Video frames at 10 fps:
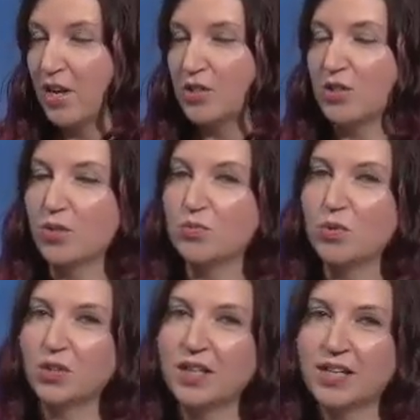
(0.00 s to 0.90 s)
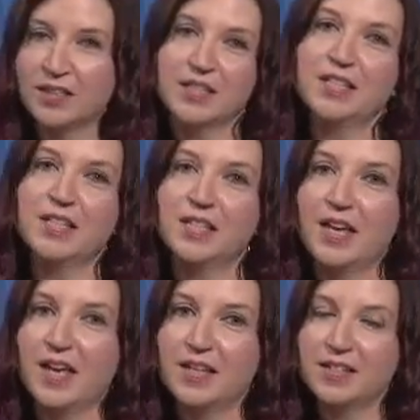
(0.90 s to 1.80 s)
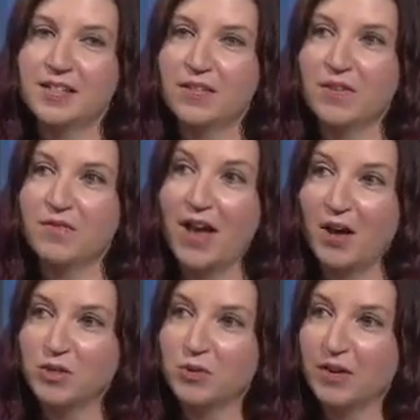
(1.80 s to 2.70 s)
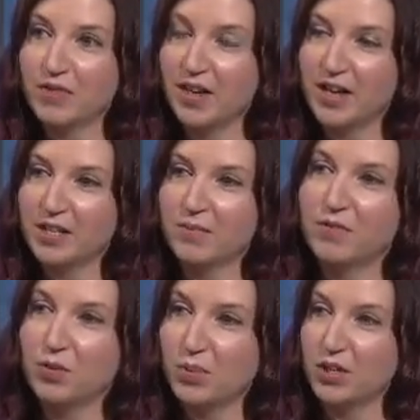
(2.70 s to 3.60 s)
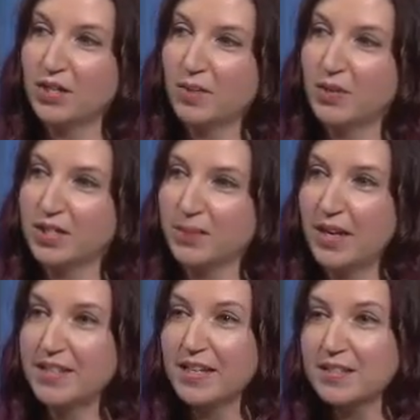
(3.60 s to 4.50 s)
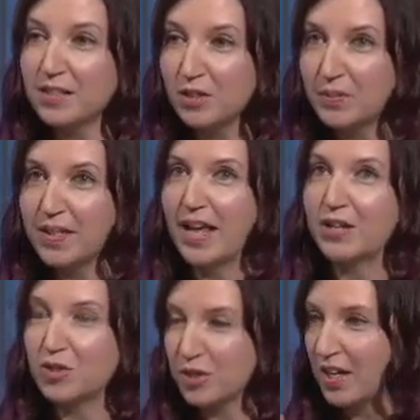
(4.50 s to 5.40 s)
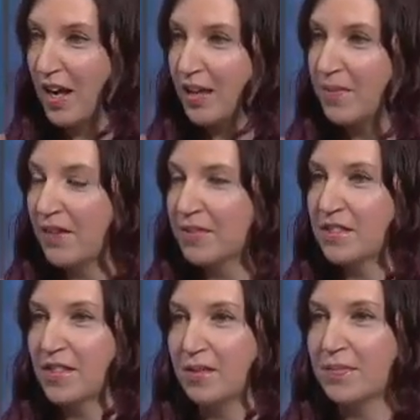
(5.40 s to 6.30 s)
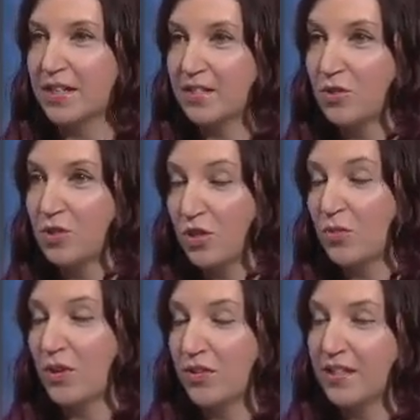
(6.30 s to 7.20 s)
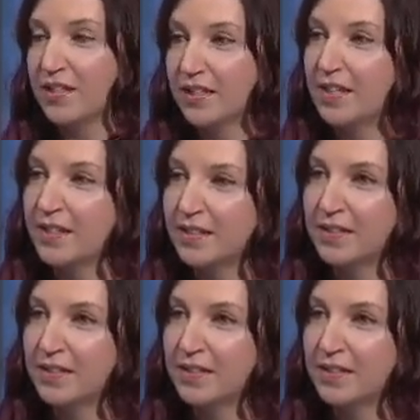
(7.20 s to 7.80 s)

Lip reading: So you're more likely to get the value of the item if you put it up on eBay. It takes a little bit extra time, obviously, but it's usually worth it in the end.